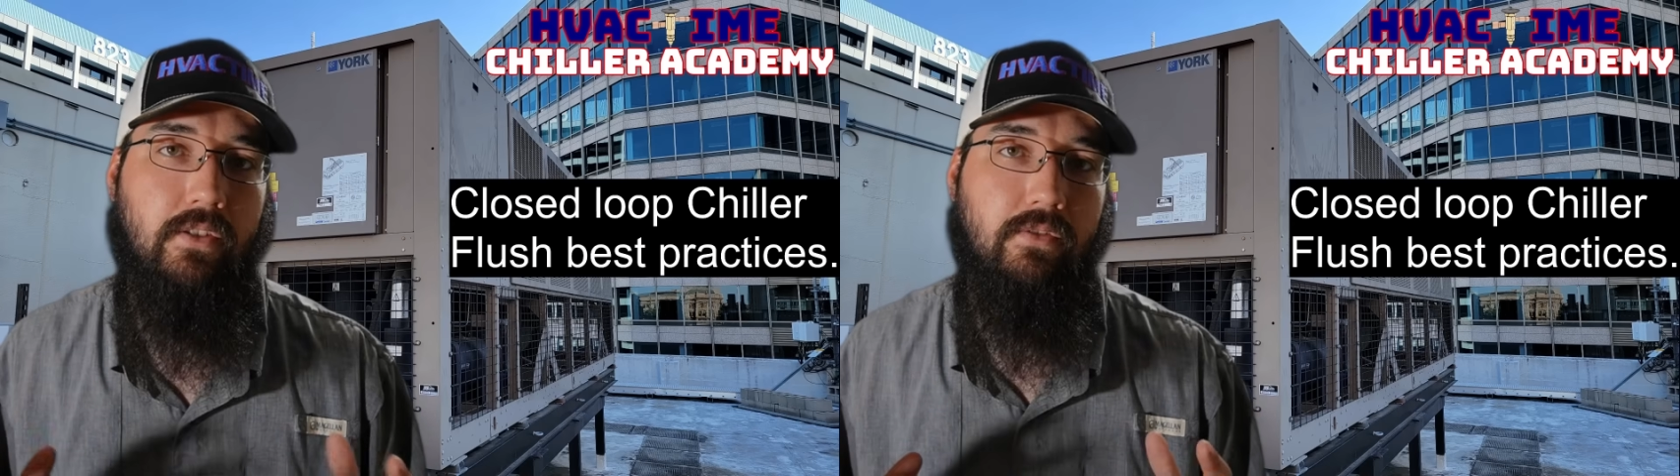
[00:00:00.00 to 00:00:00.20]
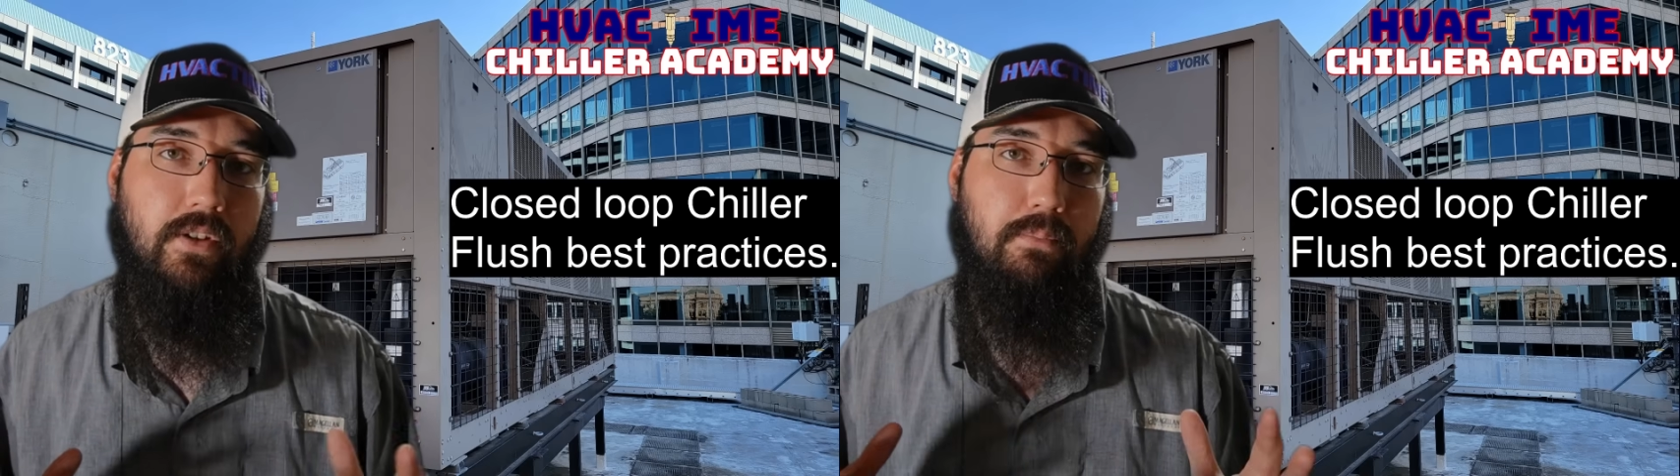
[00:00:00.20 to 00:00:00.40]

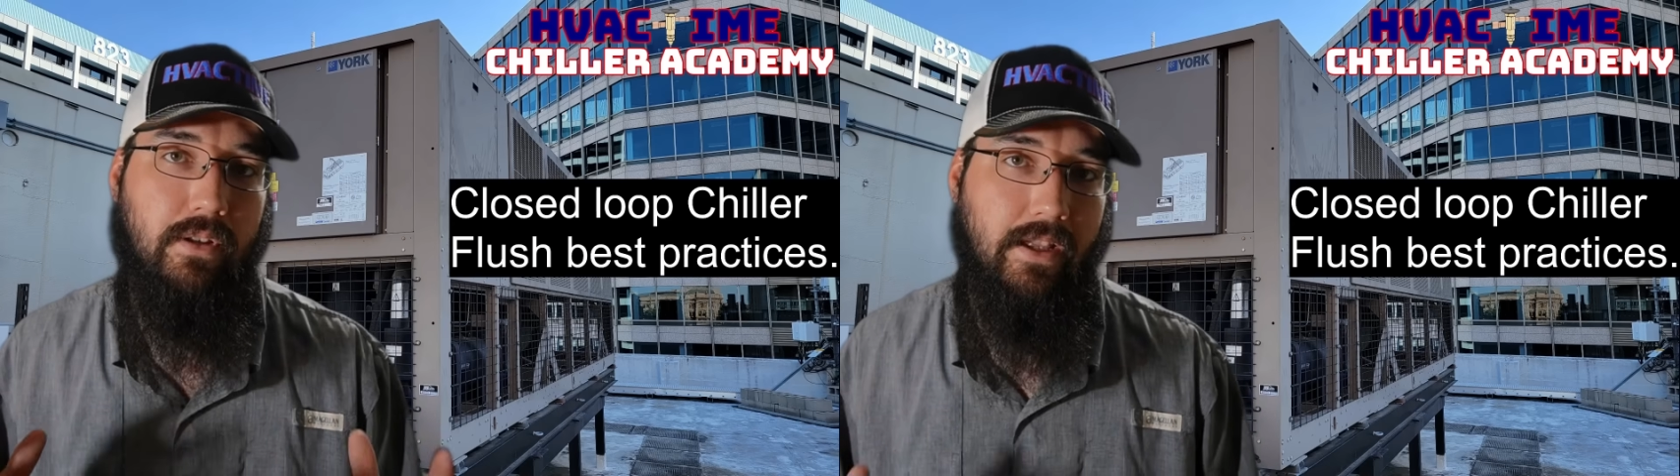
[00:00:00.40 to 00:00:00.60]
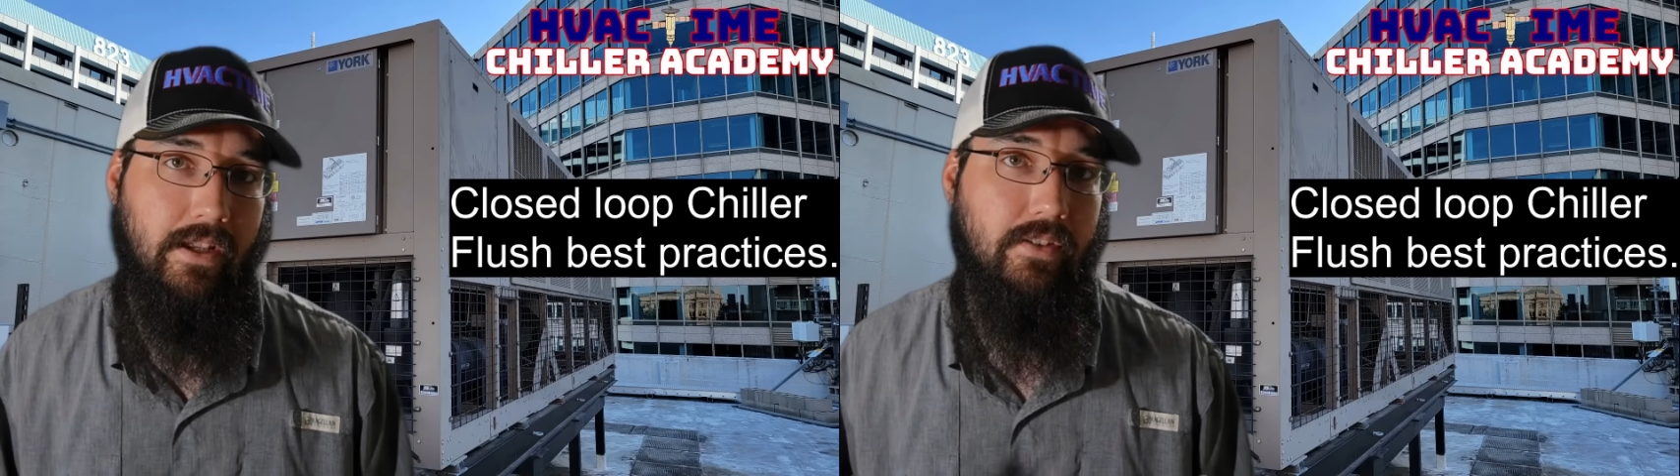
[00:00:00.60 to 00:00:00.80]
of the
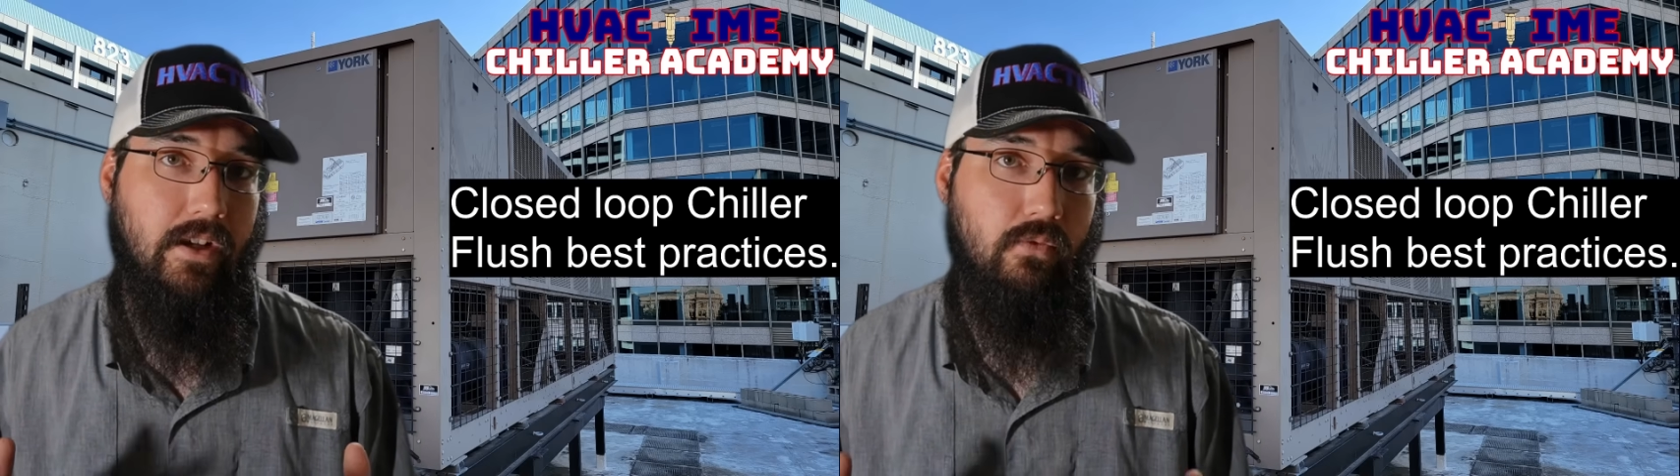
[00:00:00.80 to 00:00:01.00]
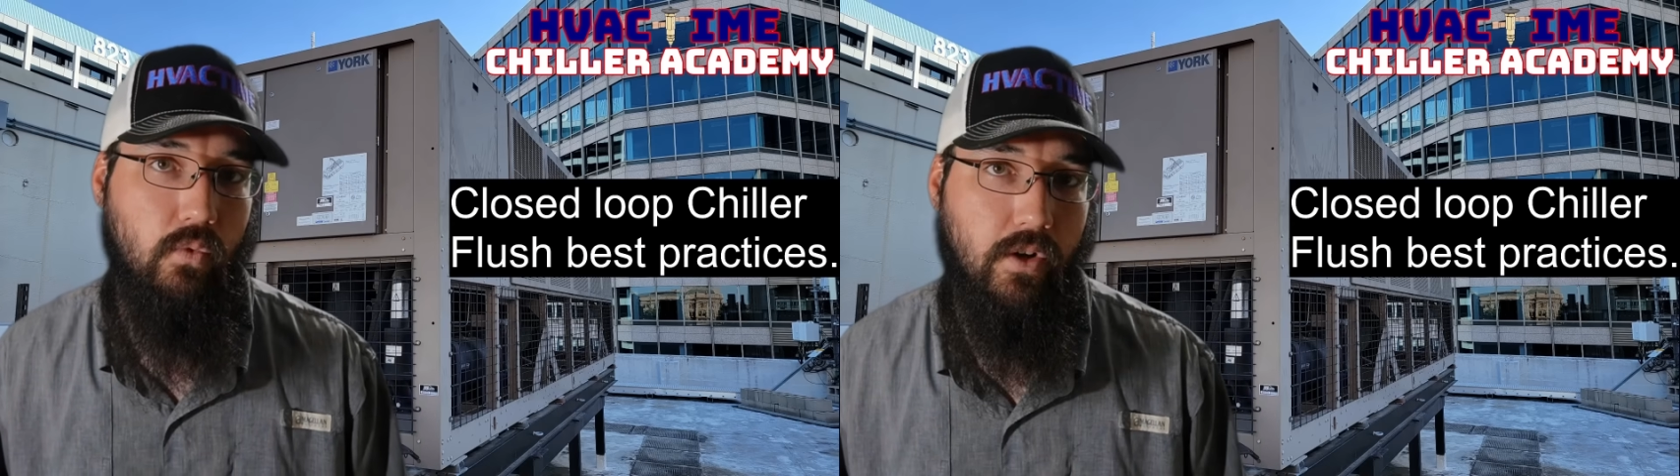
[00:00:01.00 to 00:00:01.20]
plants that
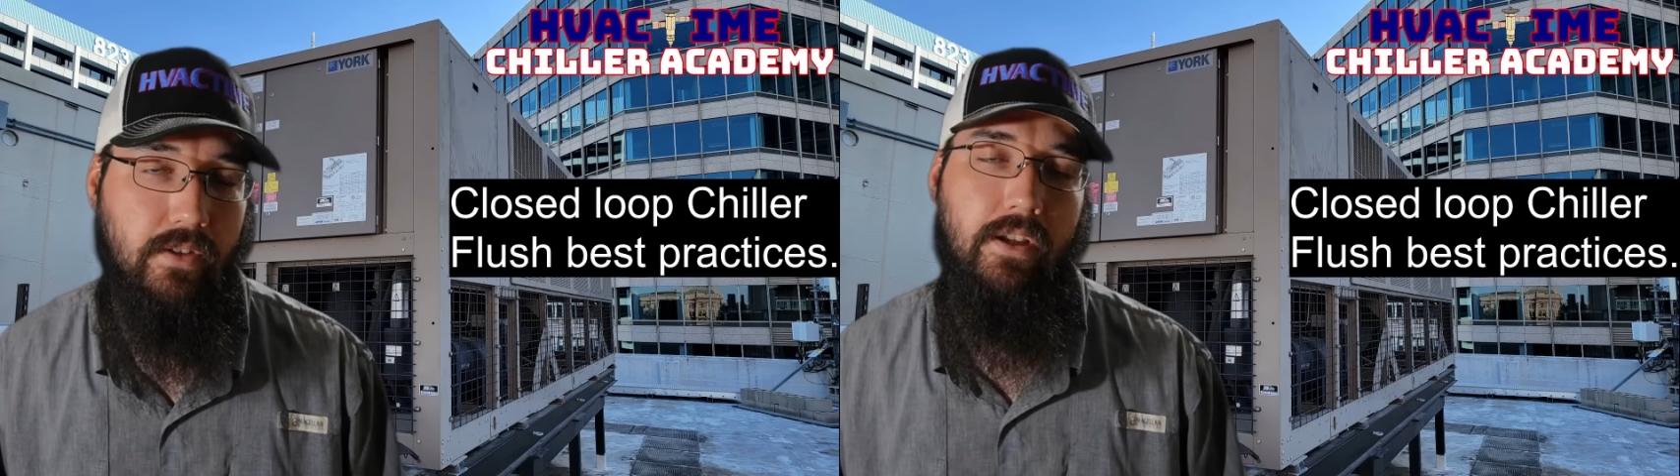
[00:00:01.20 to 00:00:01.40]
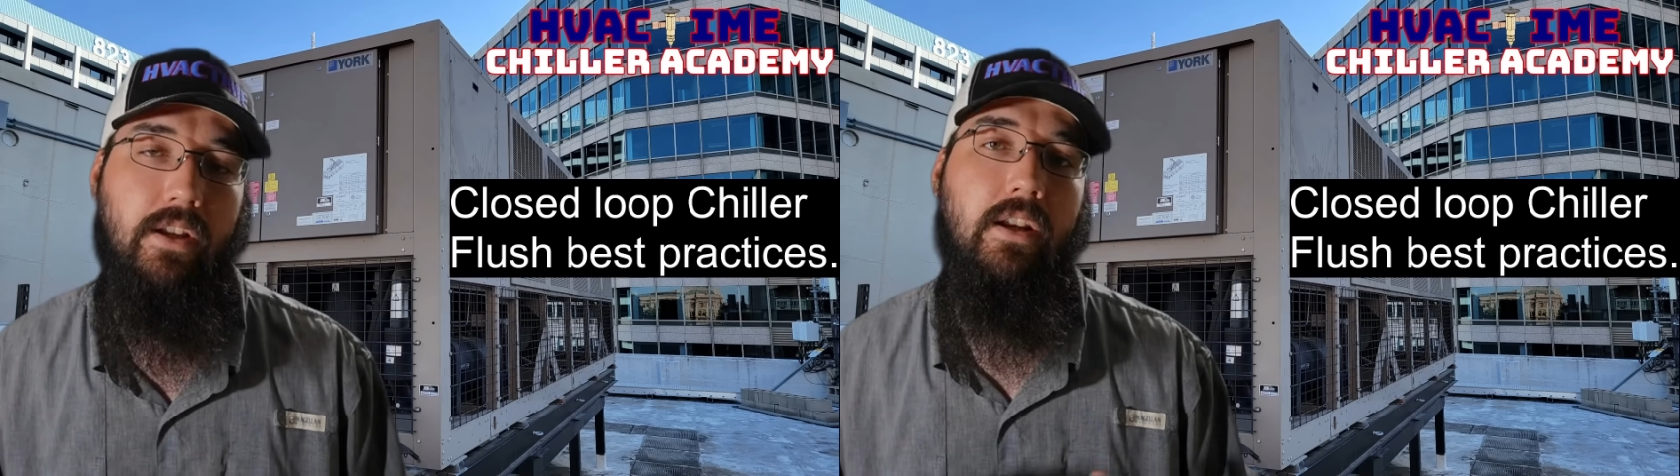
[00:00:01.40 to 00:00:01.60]
I've
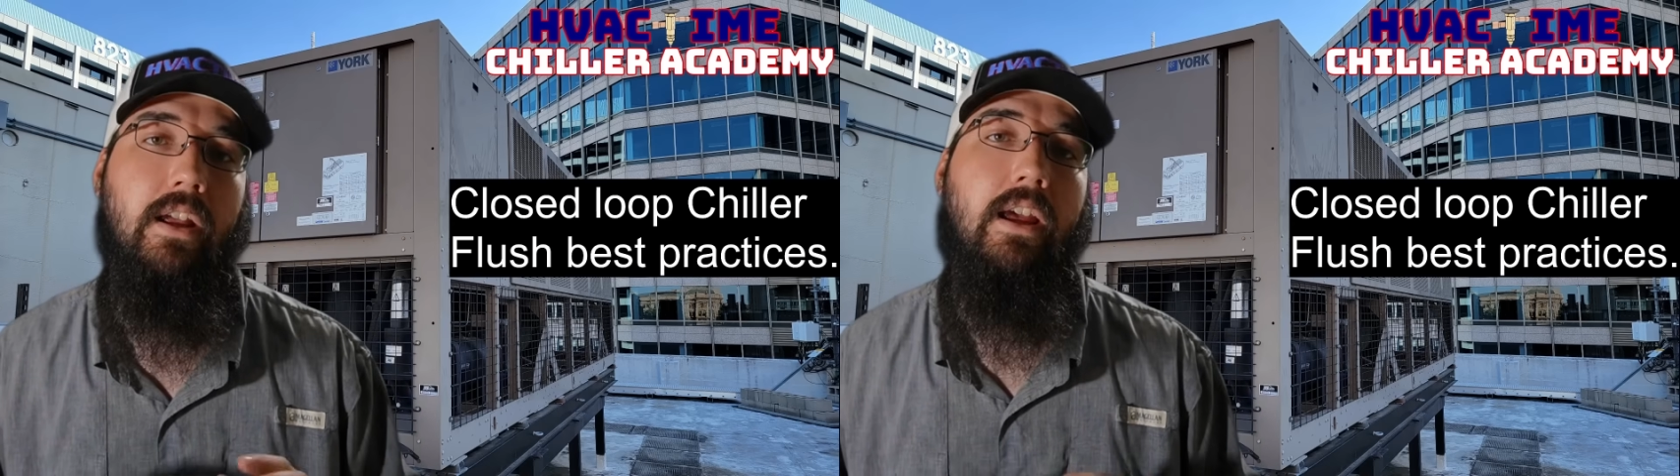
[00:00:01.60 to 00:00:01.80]
worked in